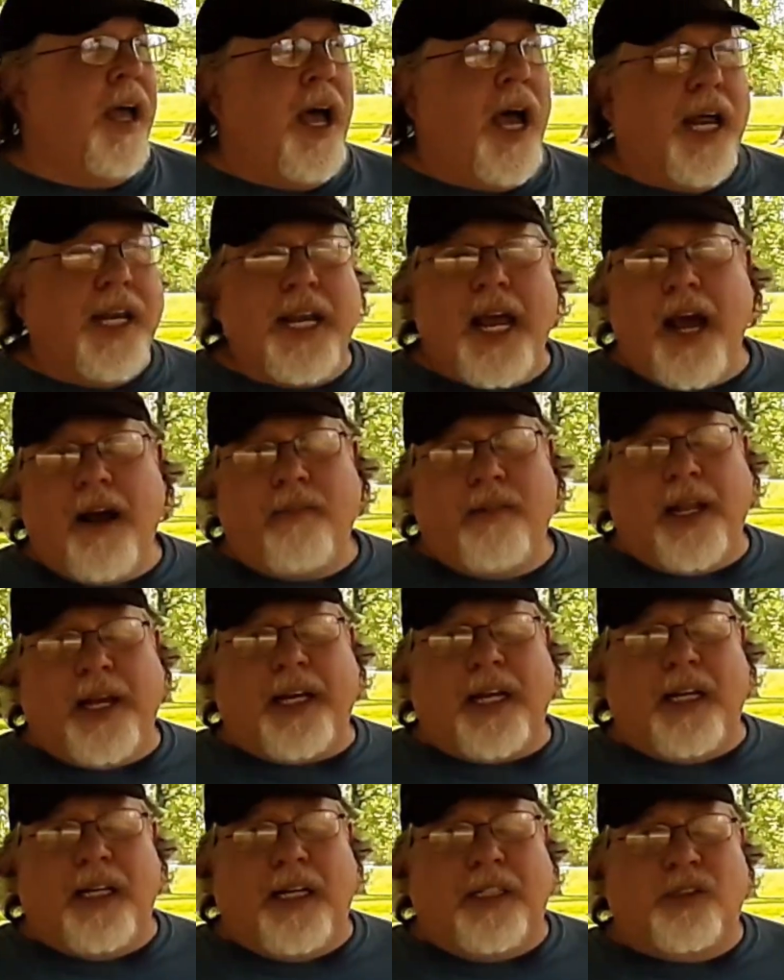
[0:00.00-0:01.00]
And they have
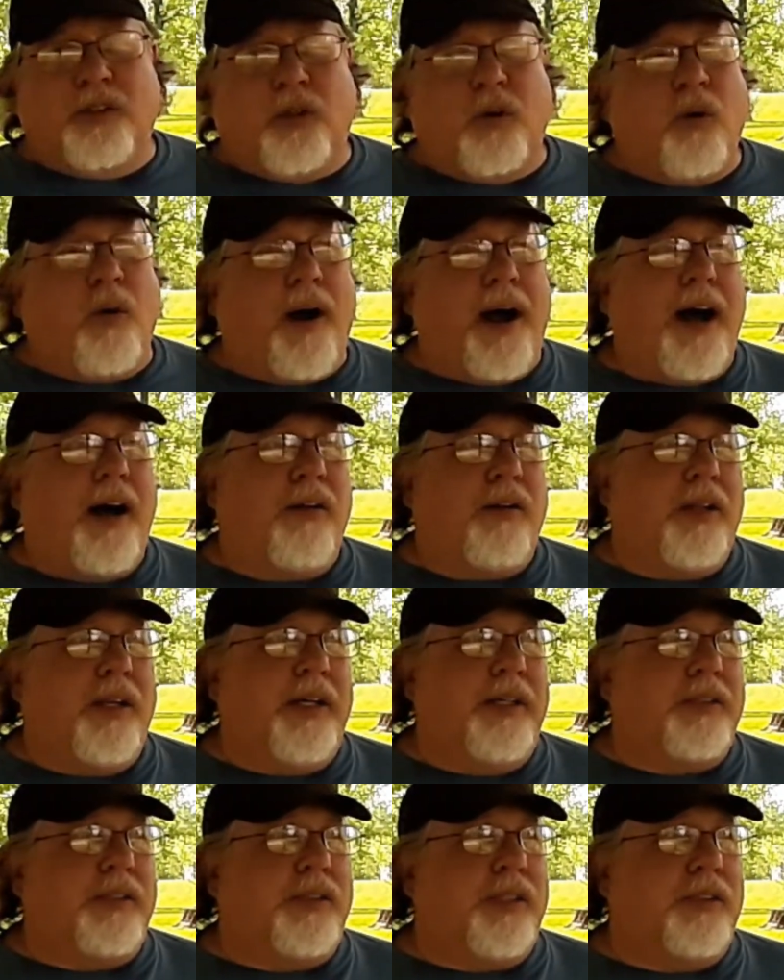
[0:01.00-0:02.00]
like electrical
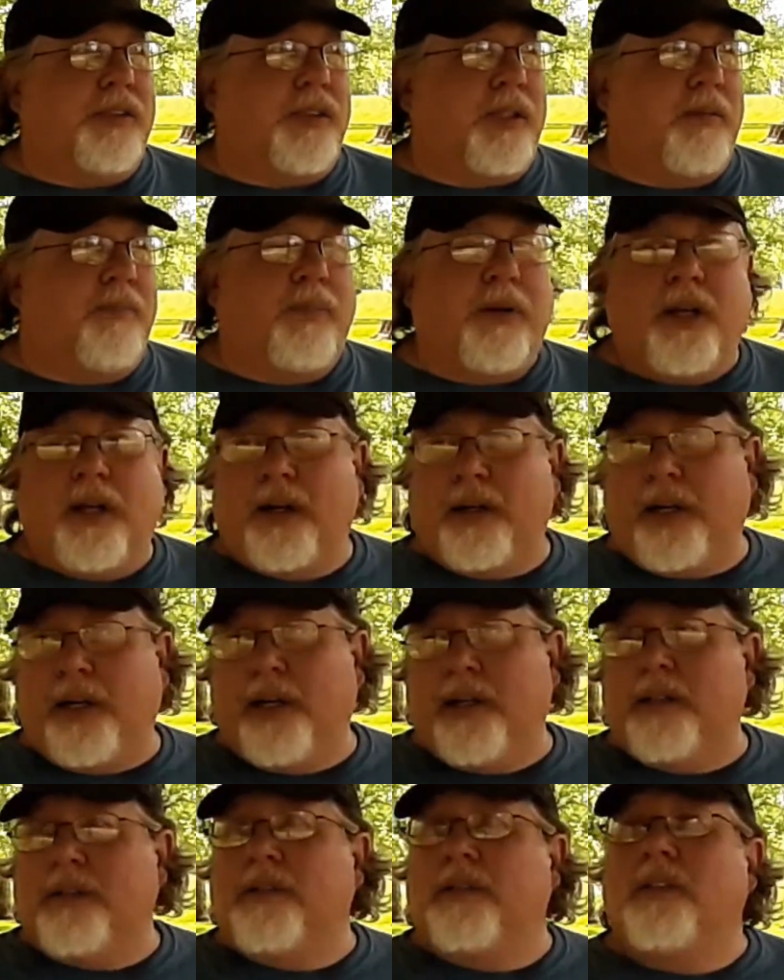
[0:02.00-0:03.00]
outlets that you can plug
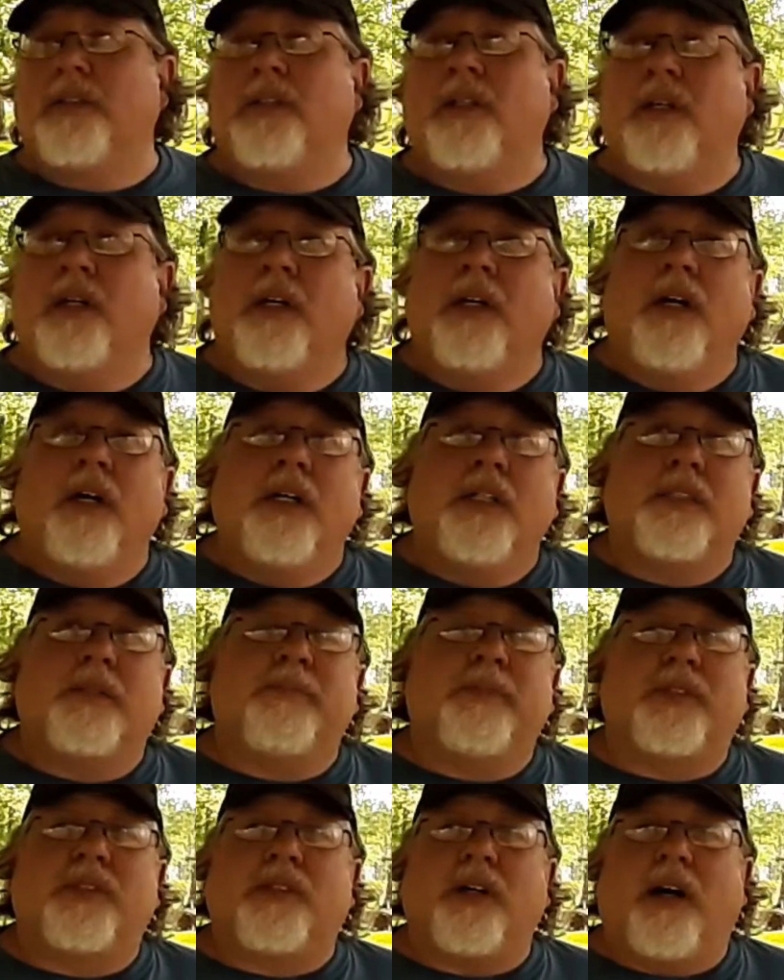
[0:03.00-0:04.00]
in,
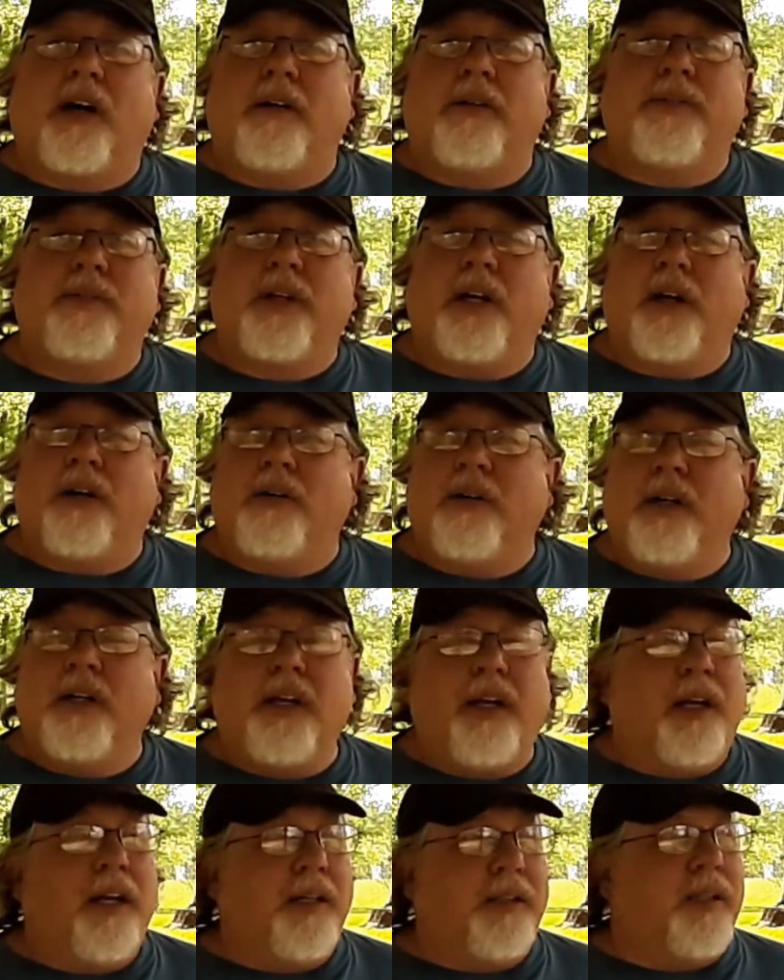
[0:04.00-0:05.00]
some stuff, you know.
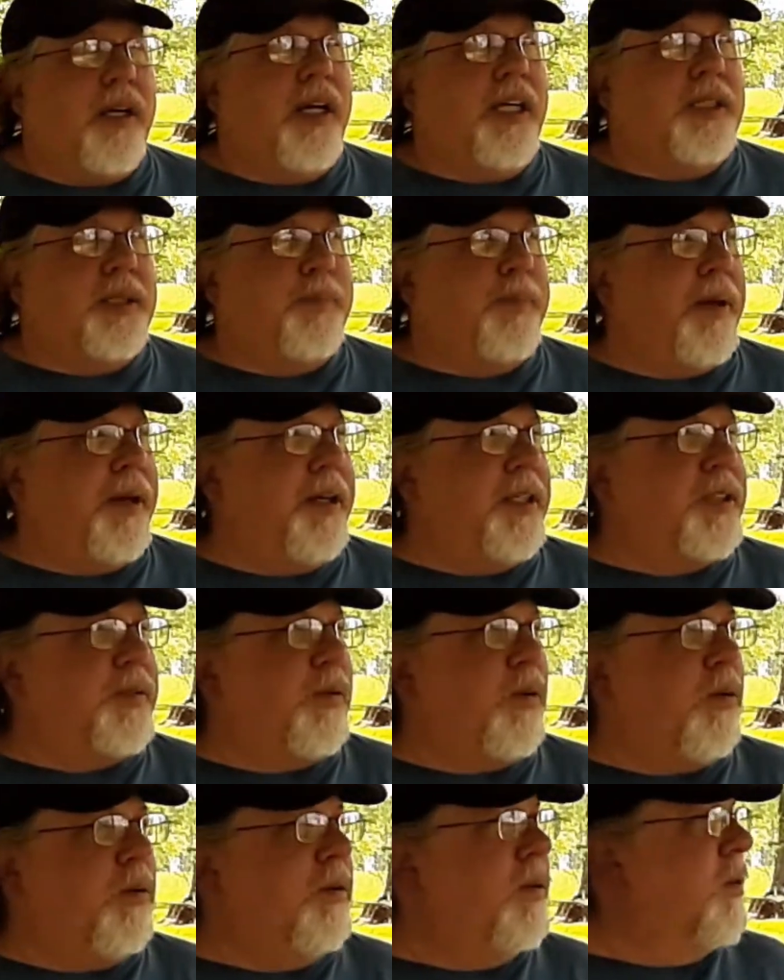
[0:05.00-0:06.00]
It, it, it's
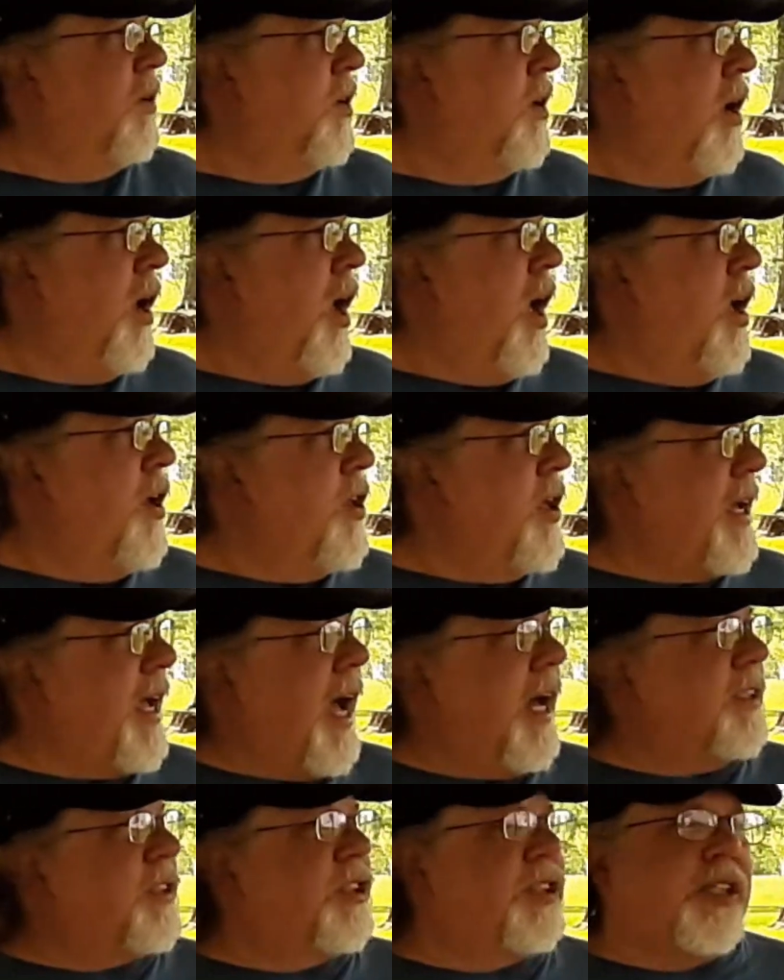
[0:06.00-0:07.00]
peaceful. You
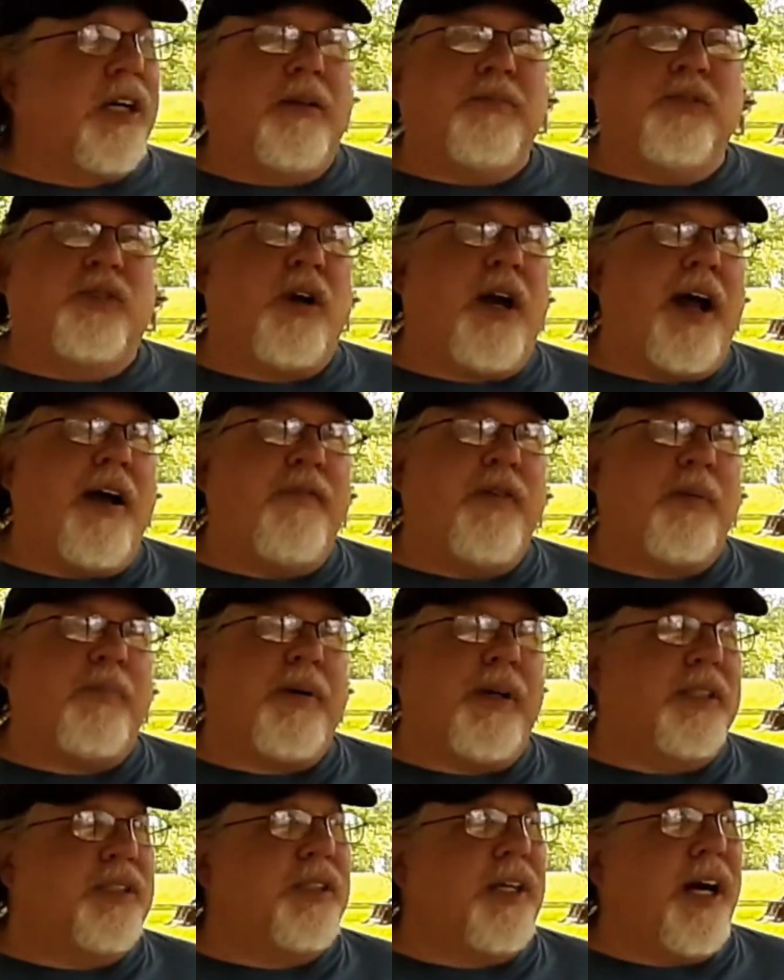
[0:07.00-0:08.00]
got some traffic,
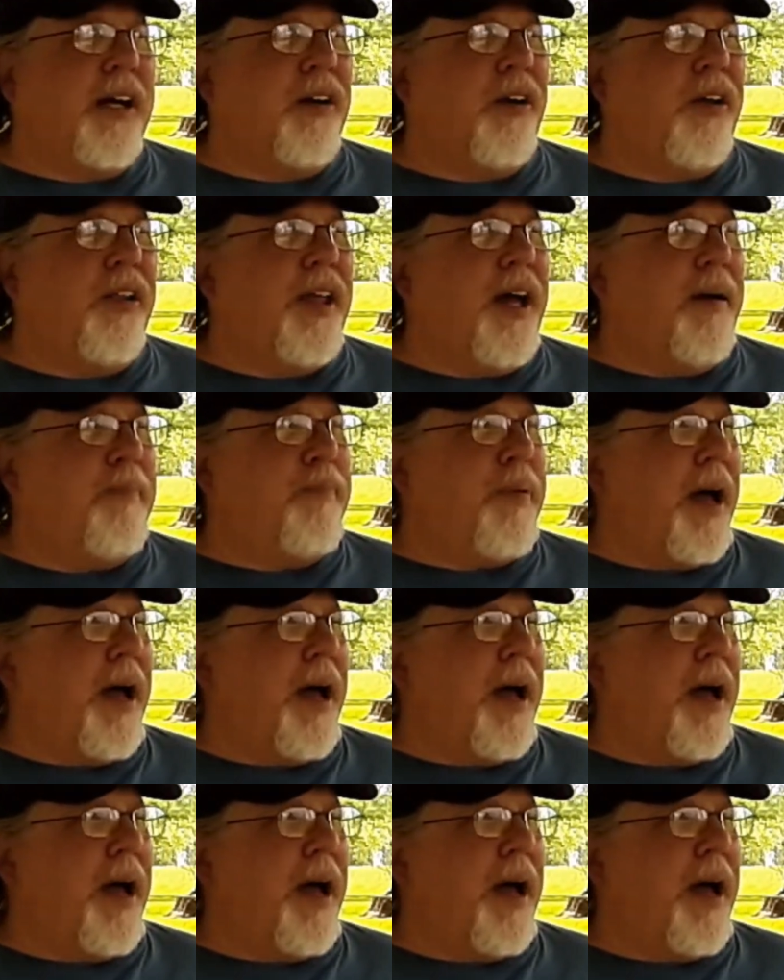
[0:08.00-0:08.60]
but it's not all that